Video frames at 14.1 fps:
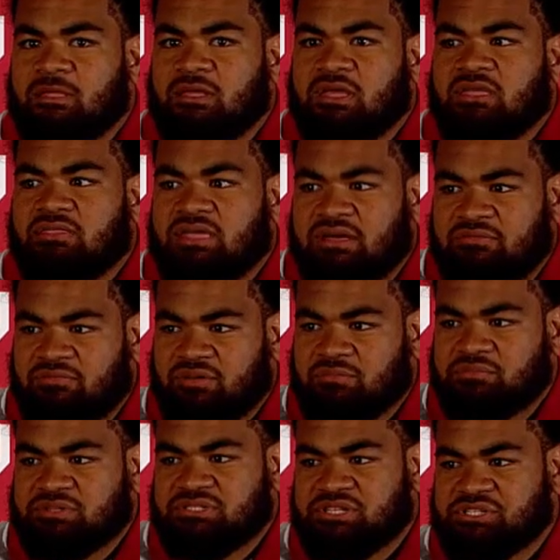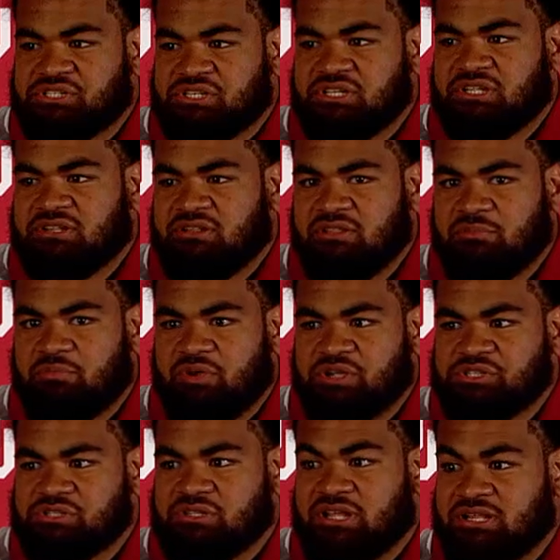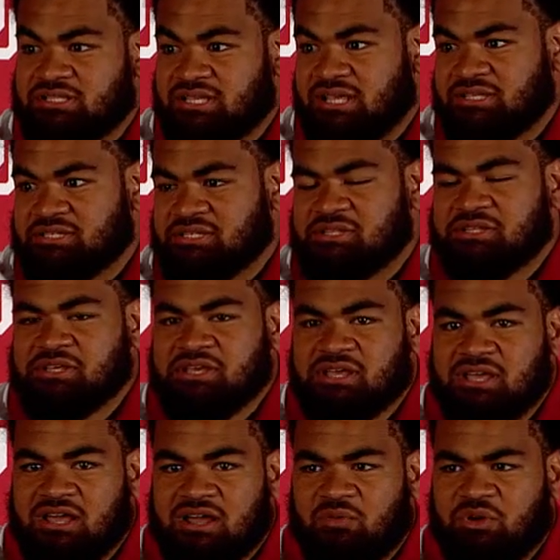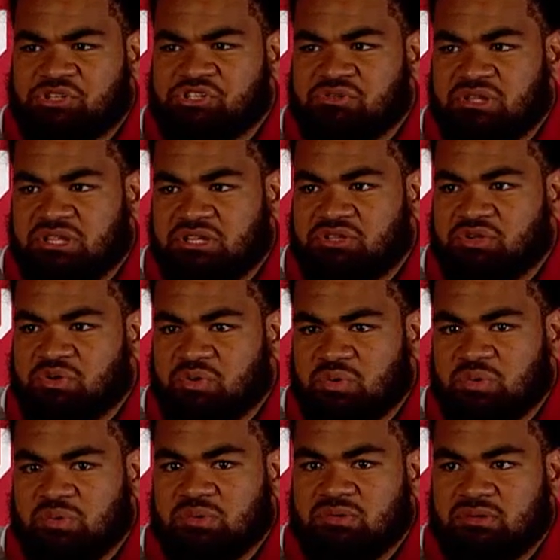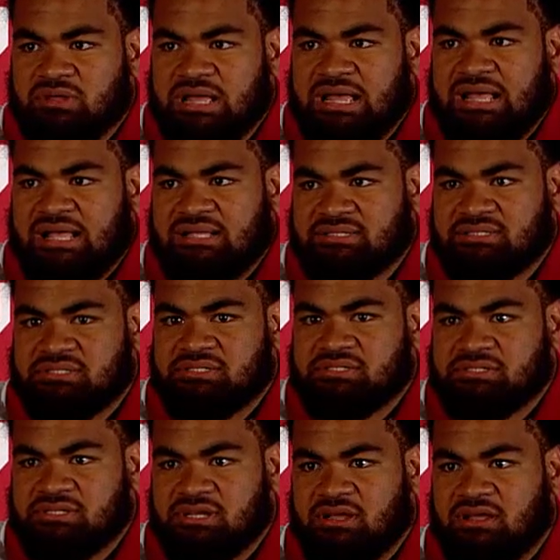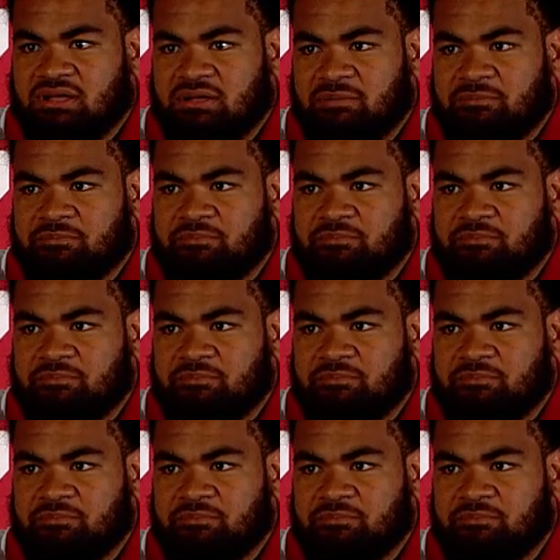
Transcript: in that front position and the pressure that it takes and uh, what you need to do as uh,